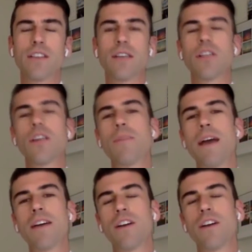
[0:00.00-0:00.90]
I was looking
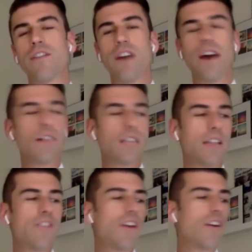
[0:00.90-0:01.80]
back in our files,
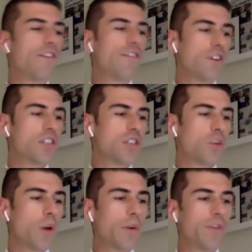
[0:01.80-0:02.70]
and the very first
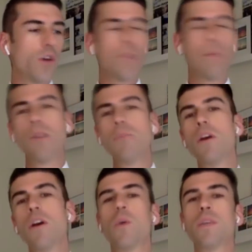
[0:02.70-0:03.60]
story we wrote about him
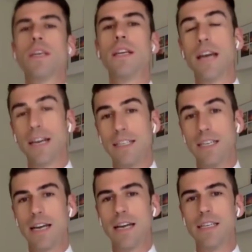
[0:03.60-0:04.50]
was in
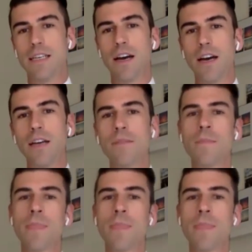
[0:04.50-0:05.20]
1999.